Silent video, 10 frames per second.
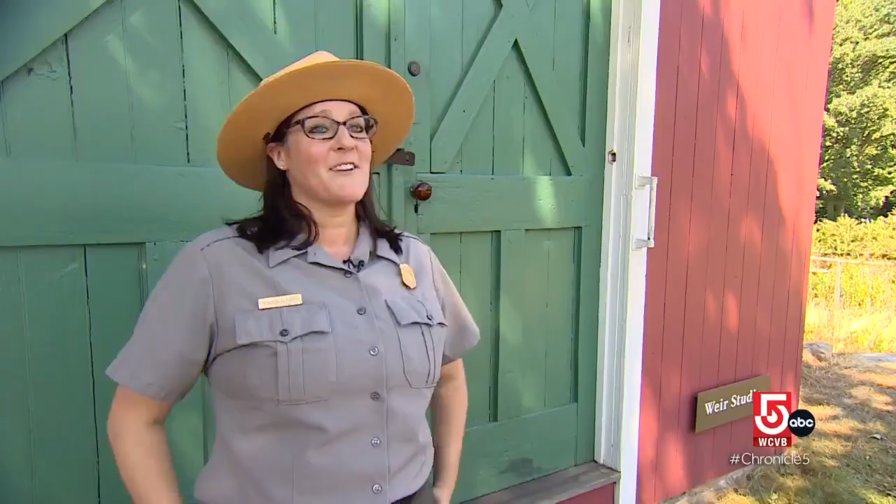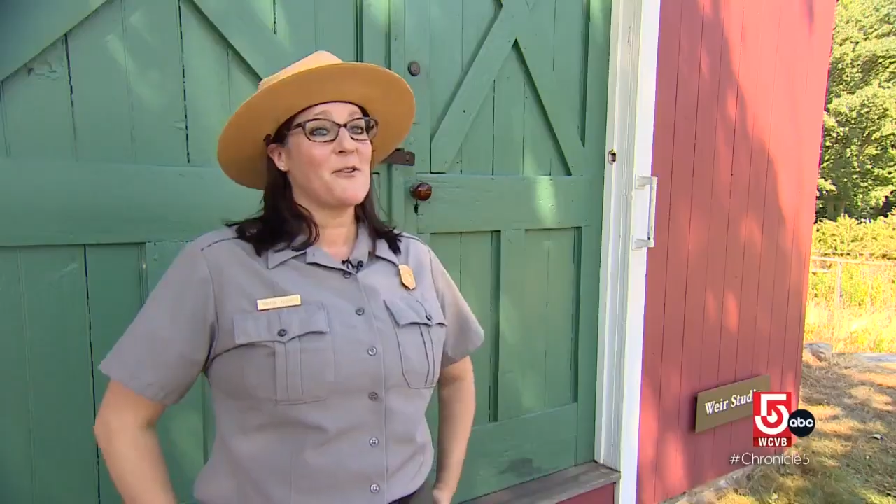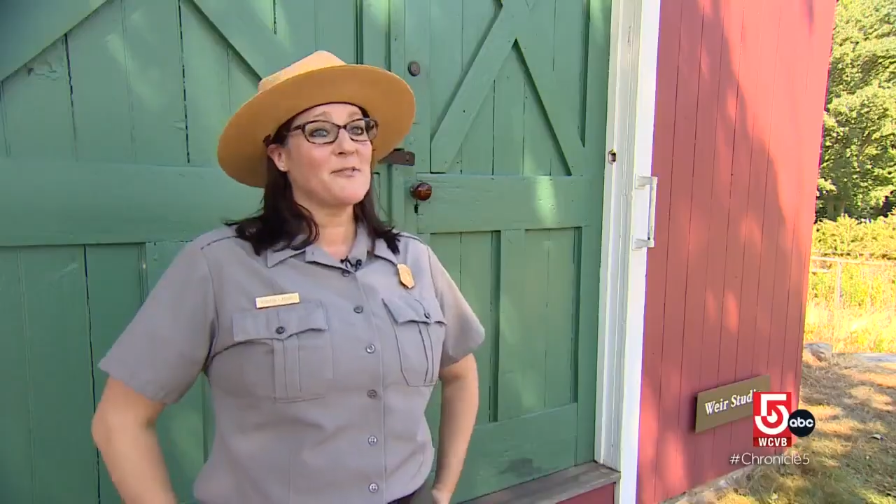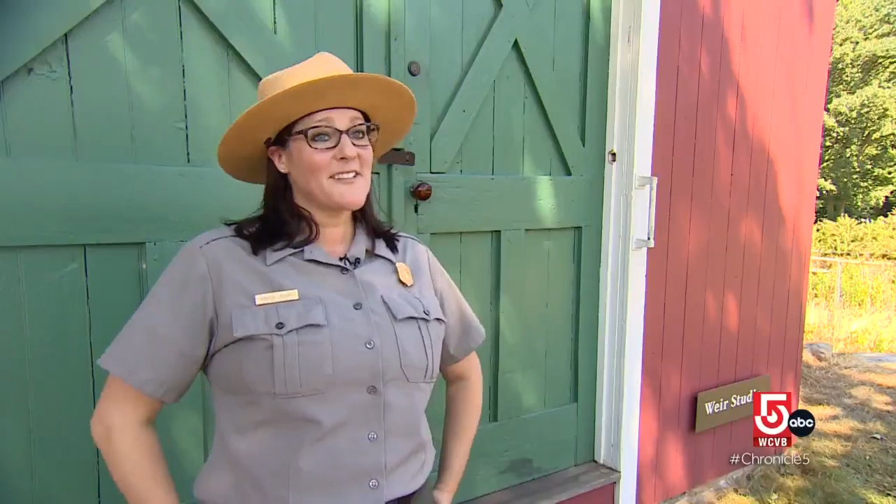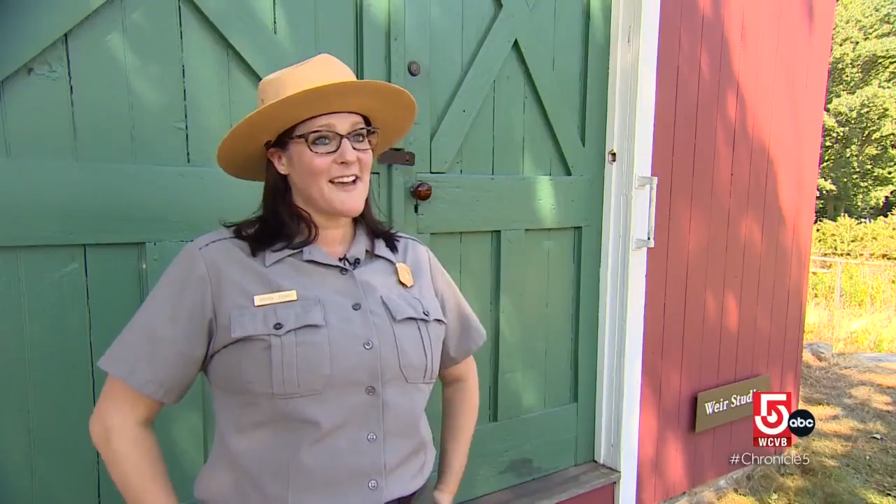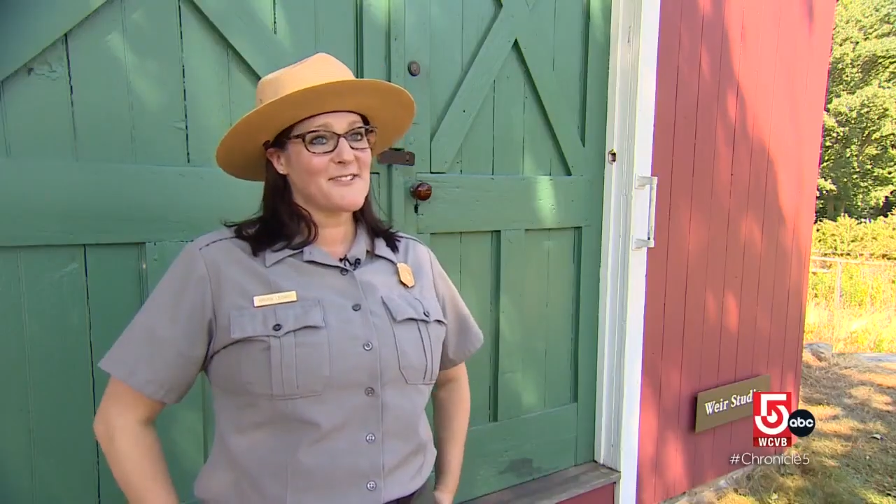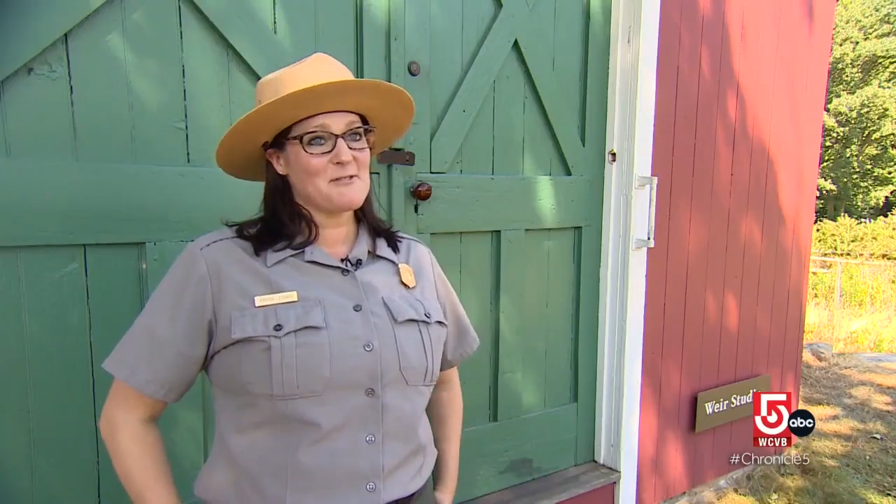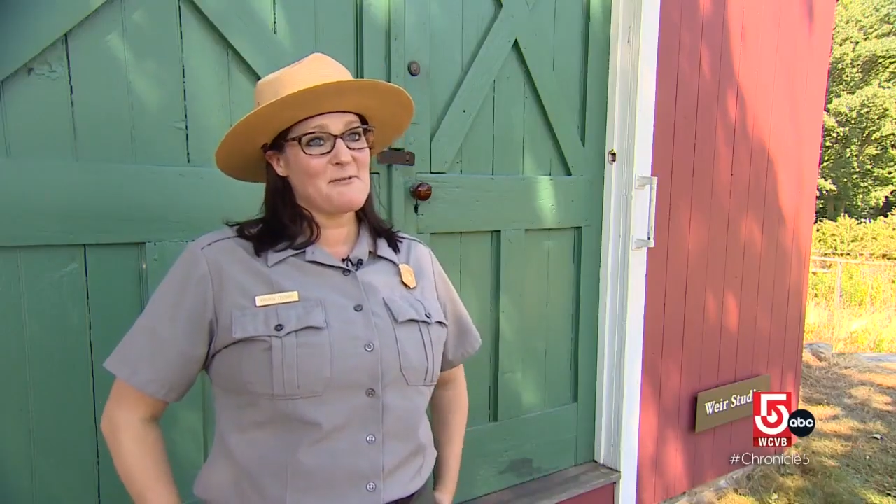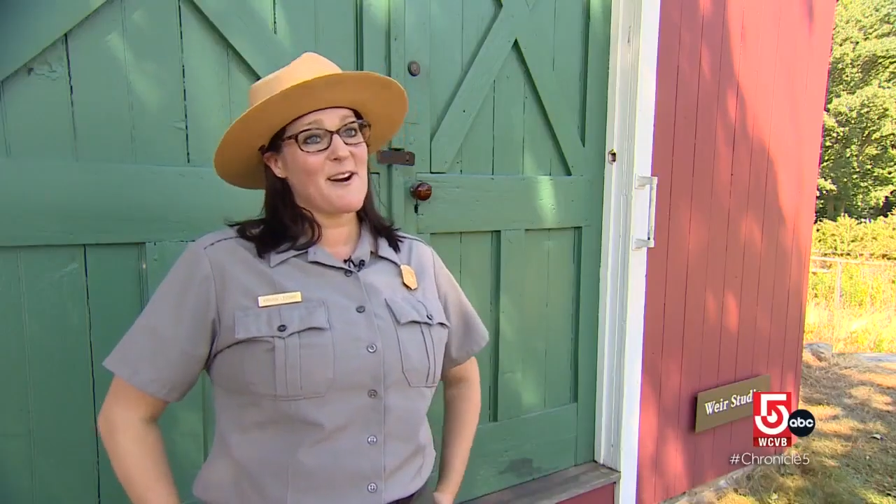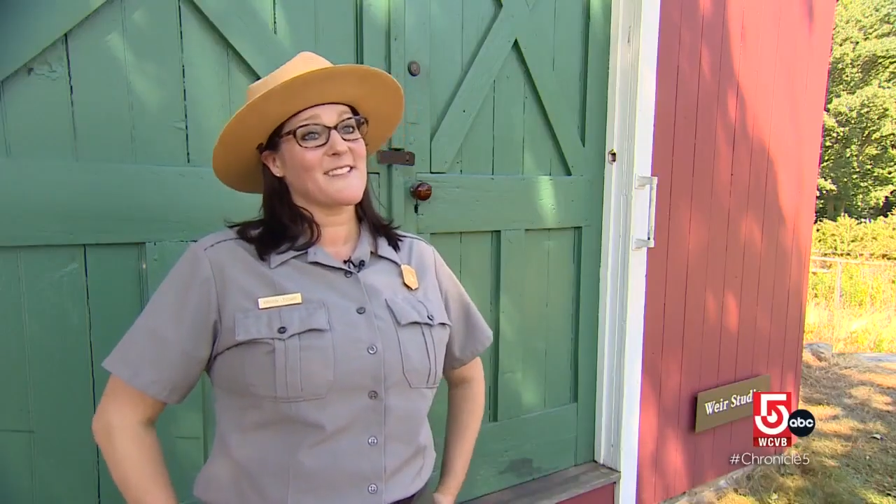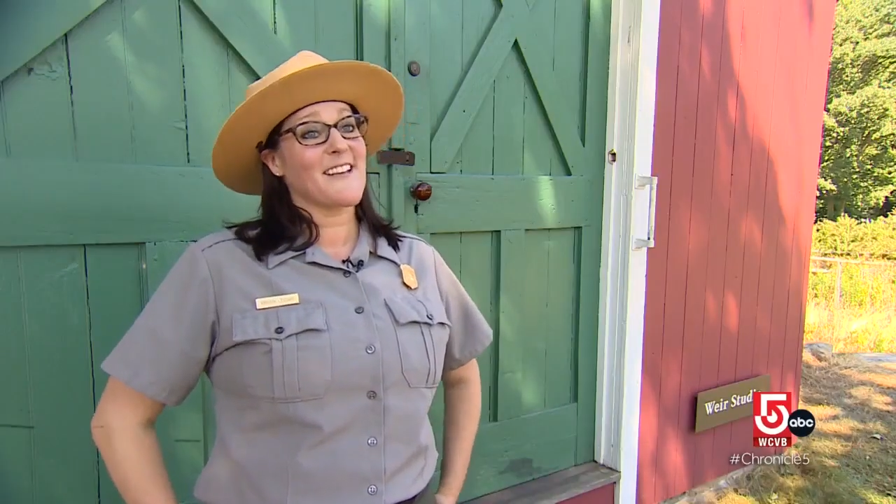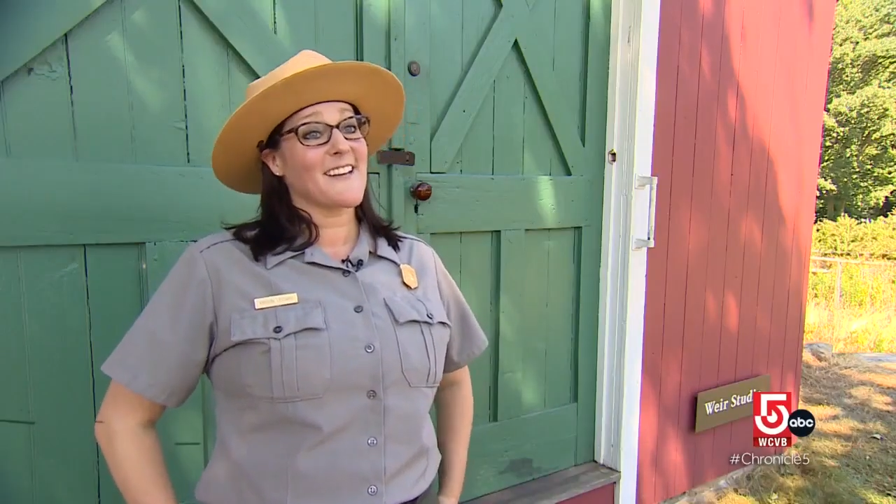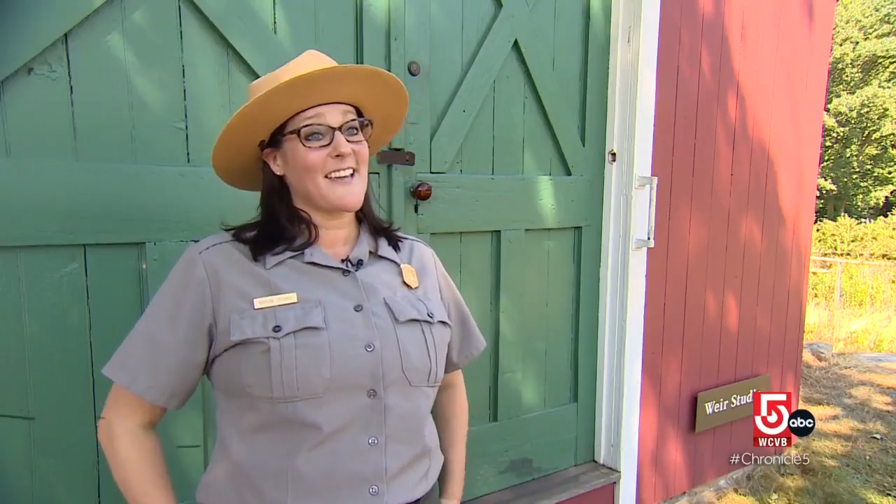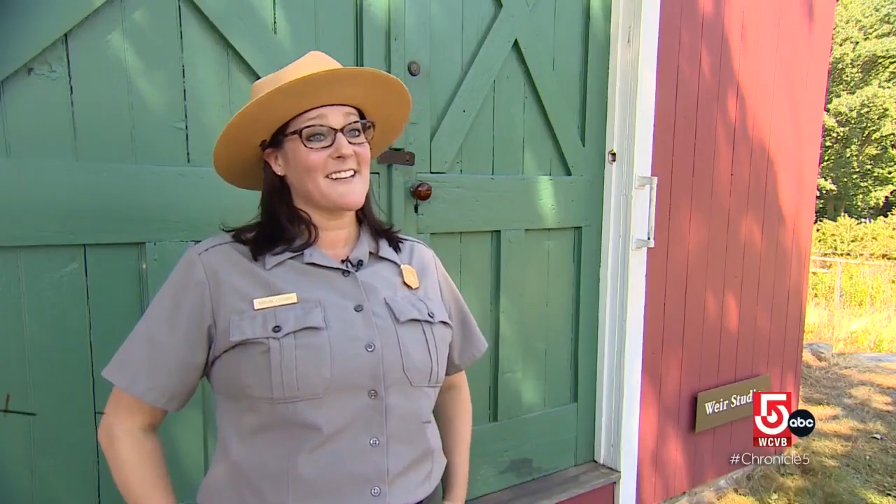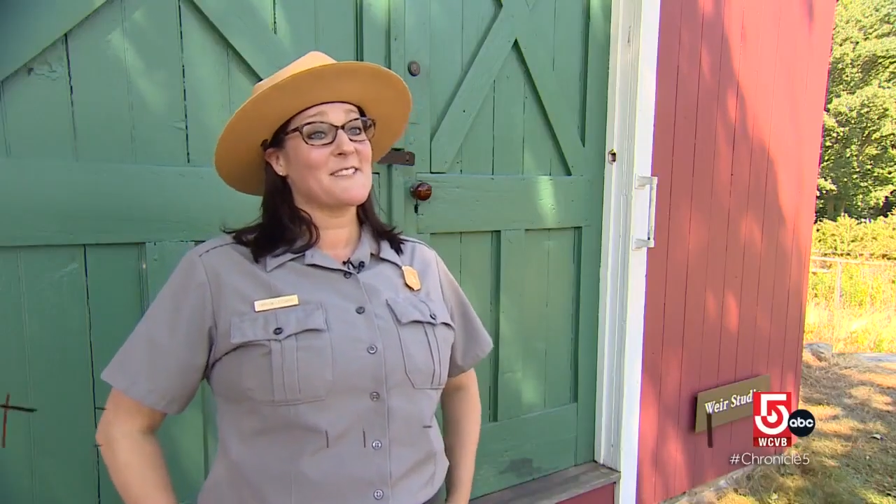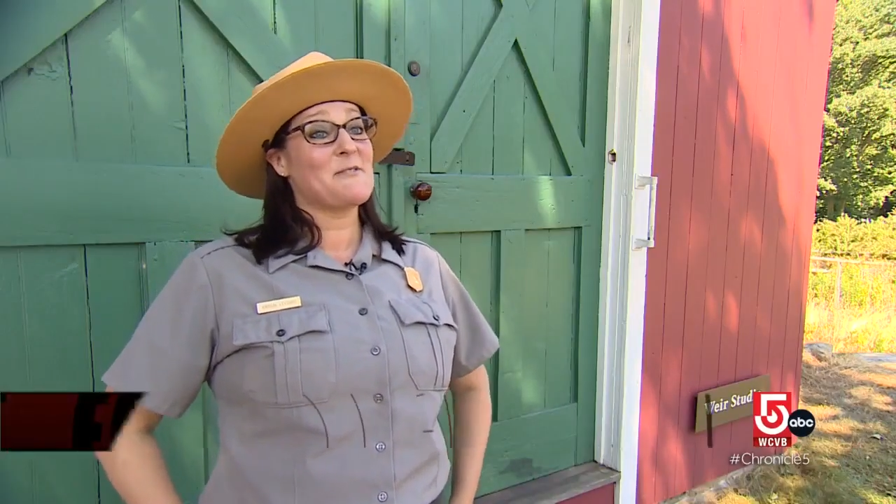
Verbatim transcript: The only national park dedicated